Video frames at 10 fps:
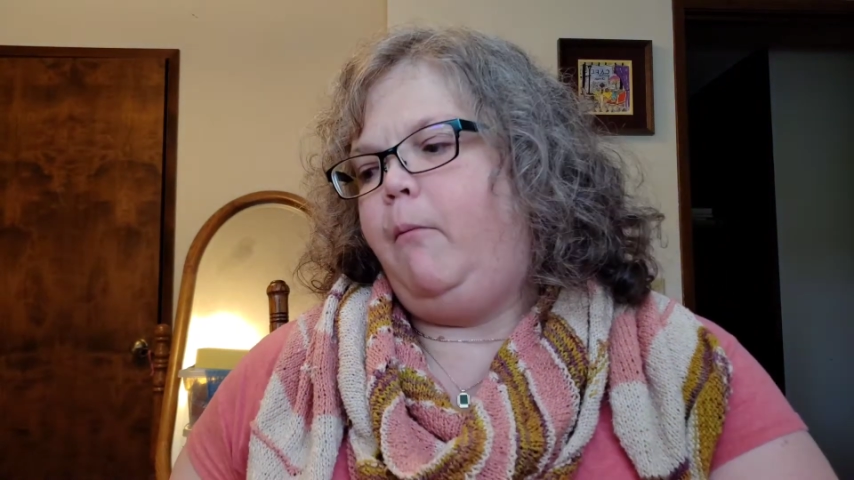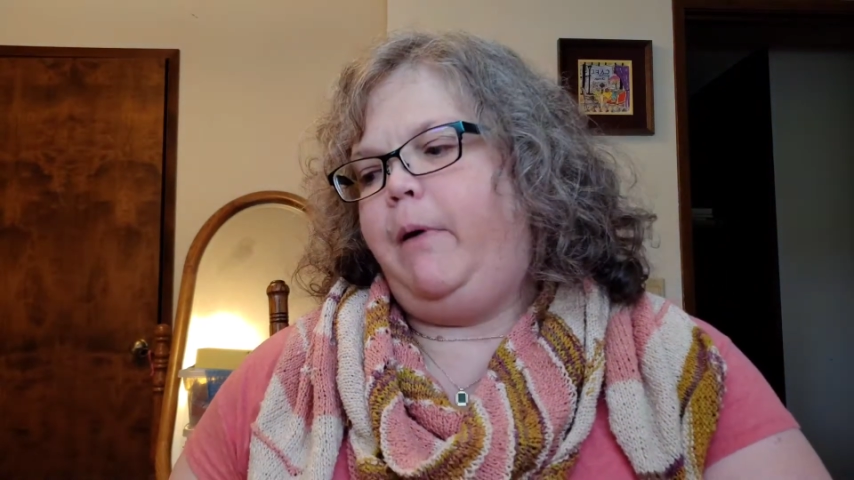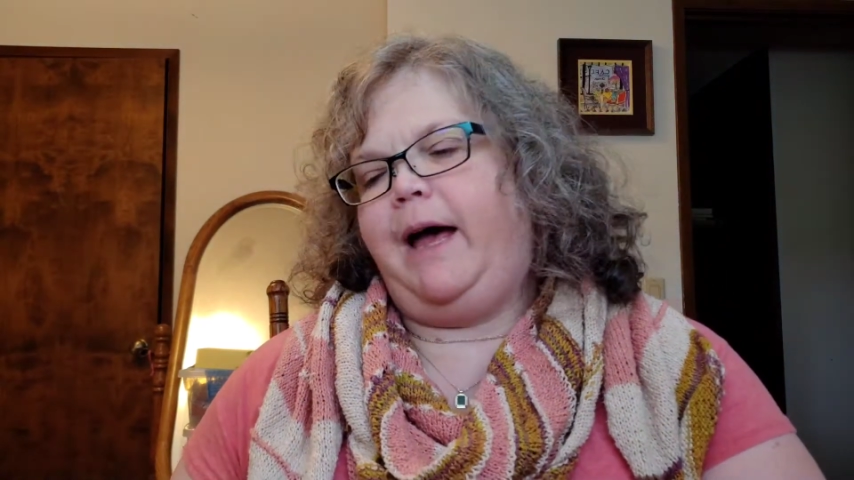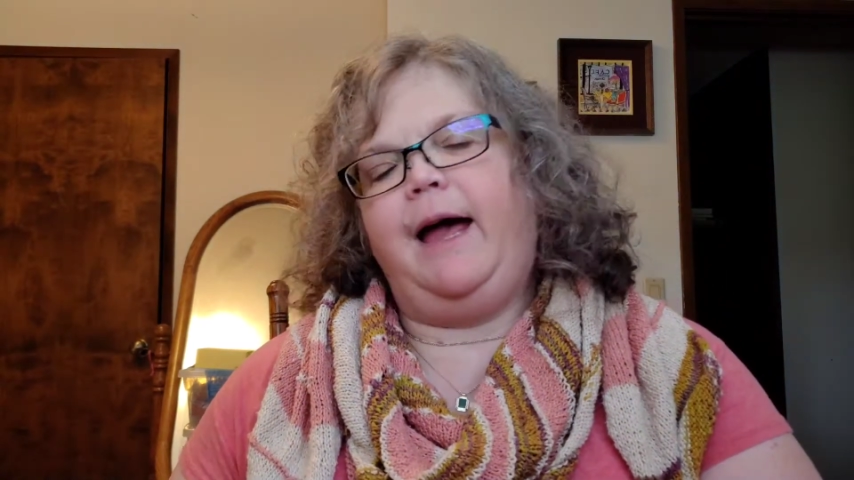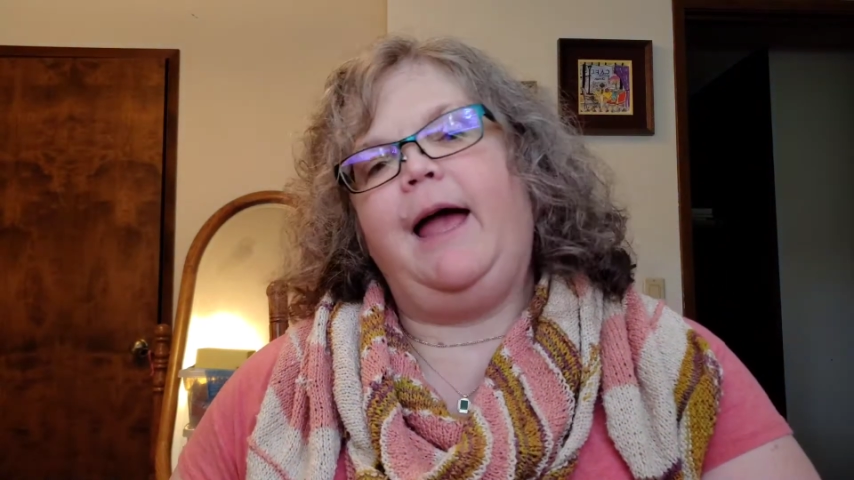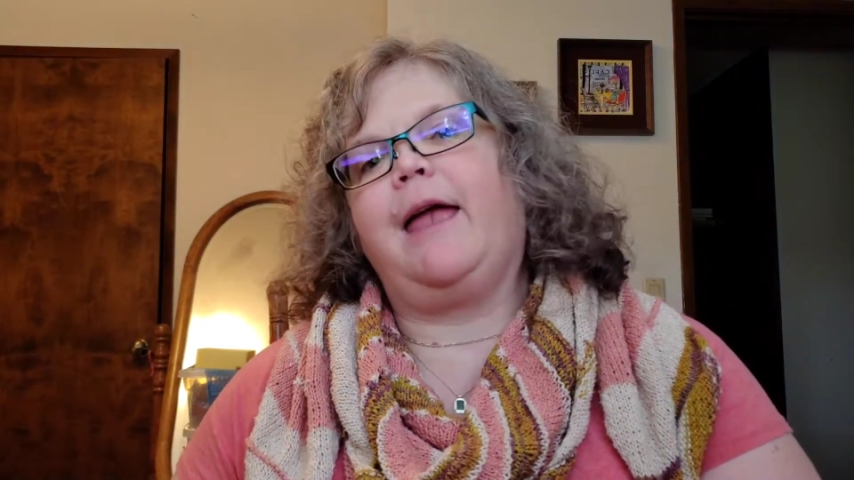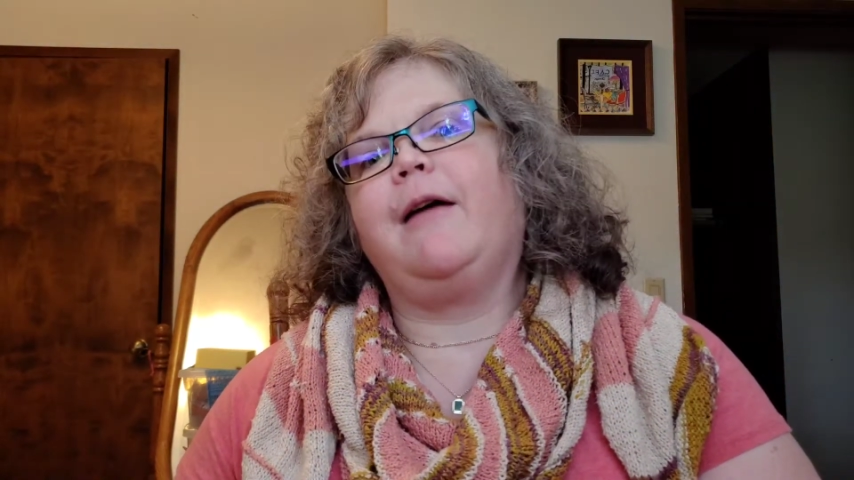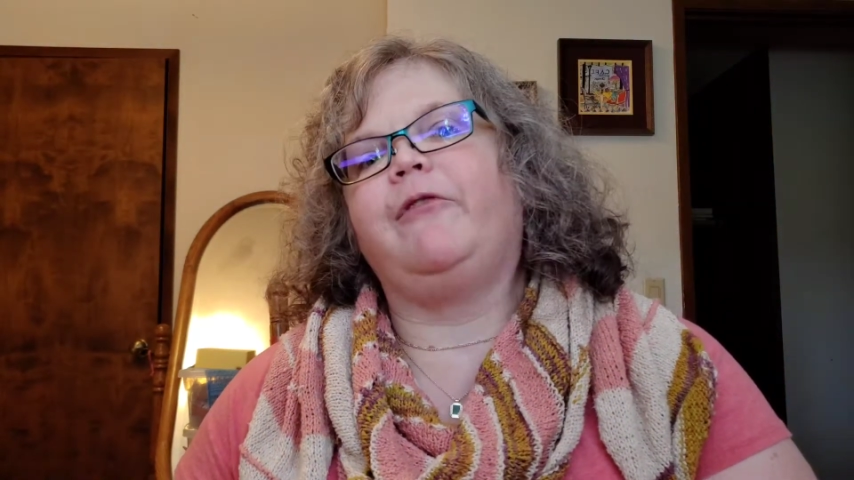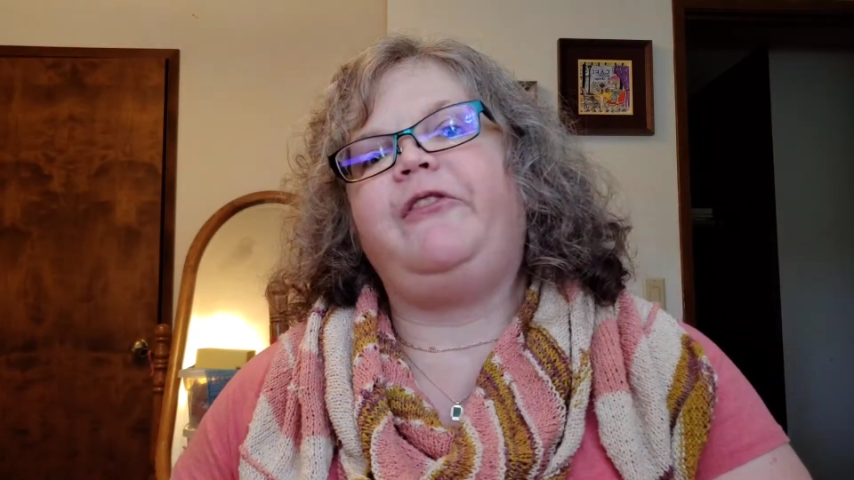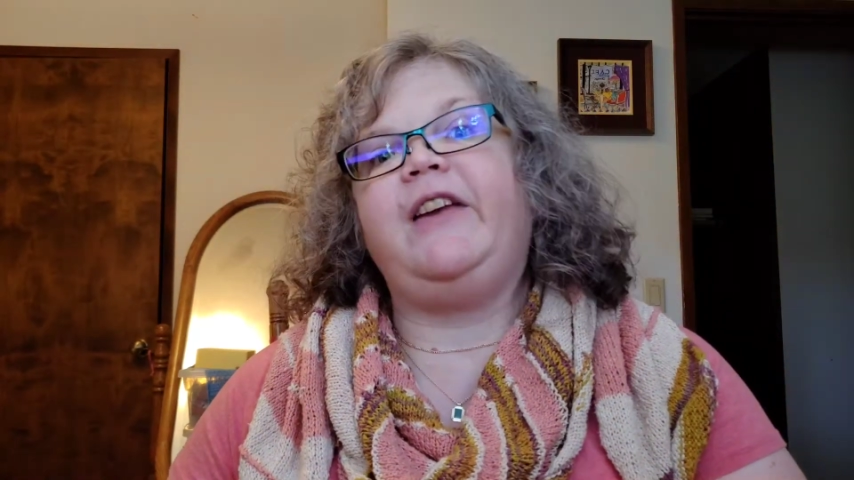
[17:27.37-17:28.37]
but I
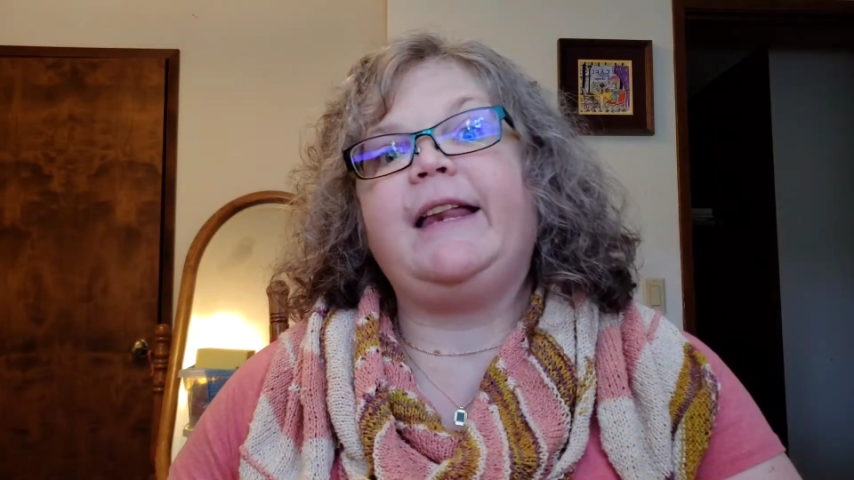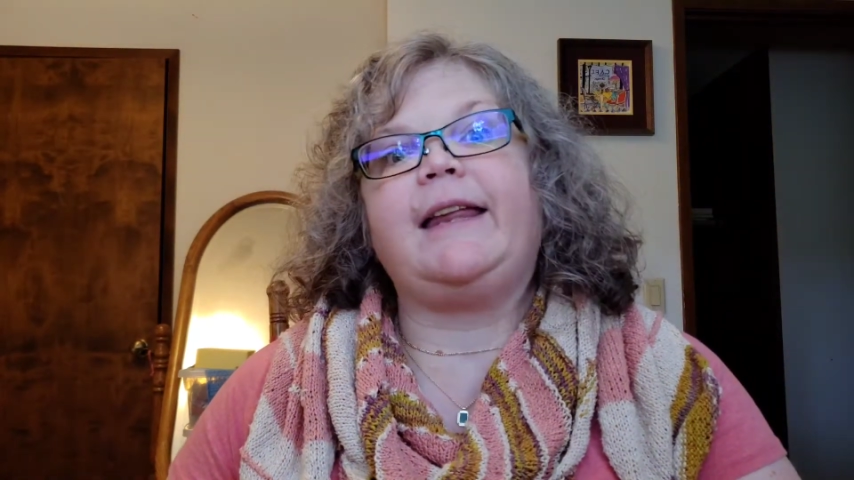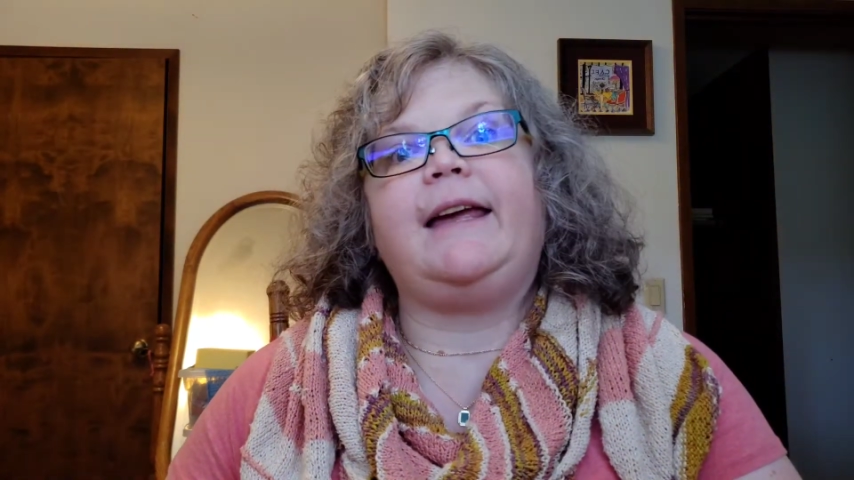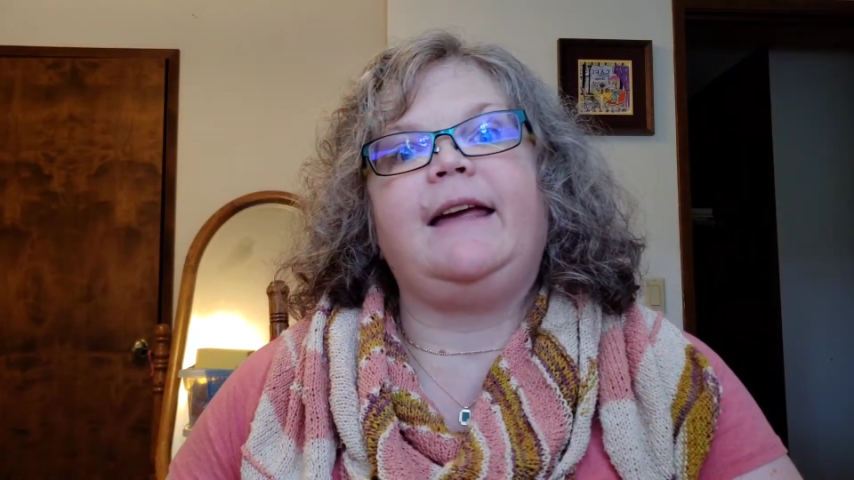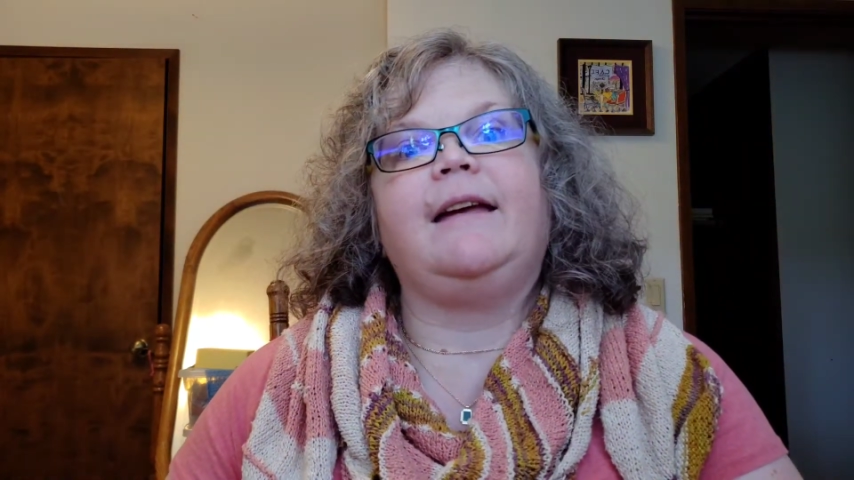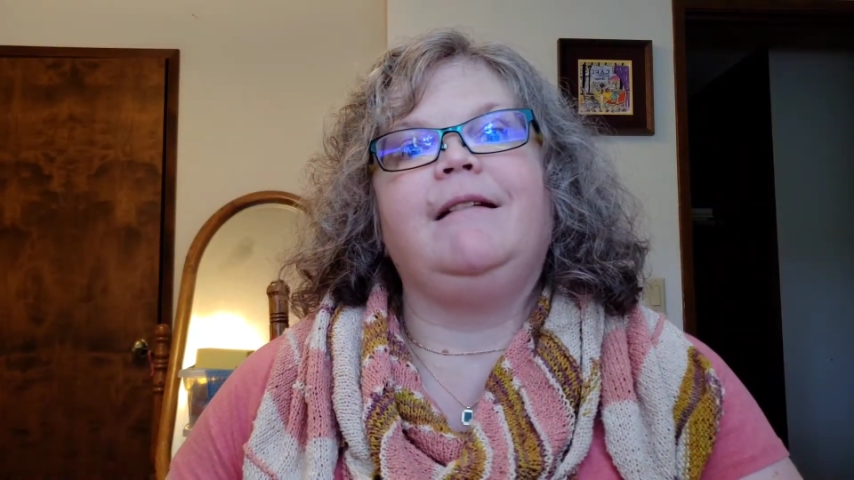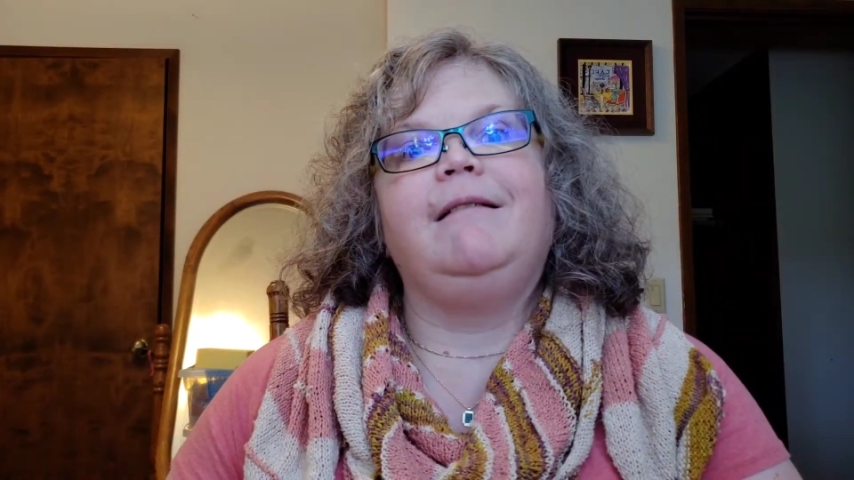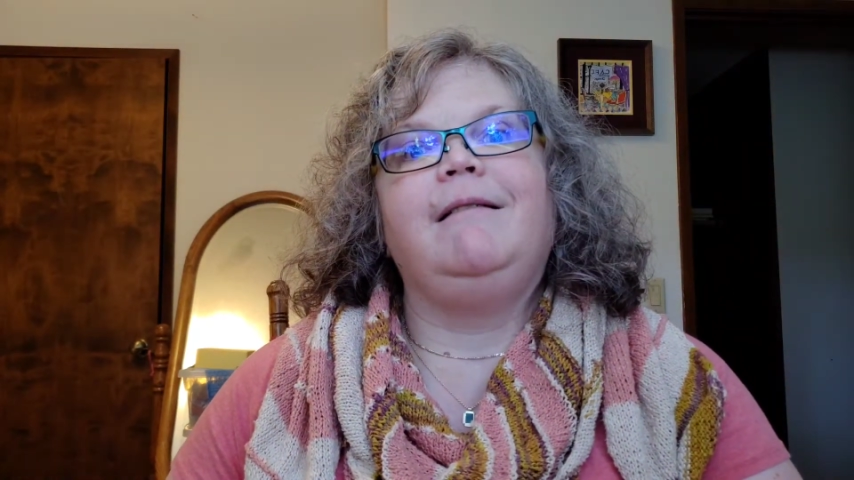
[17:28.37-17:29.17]
am feeling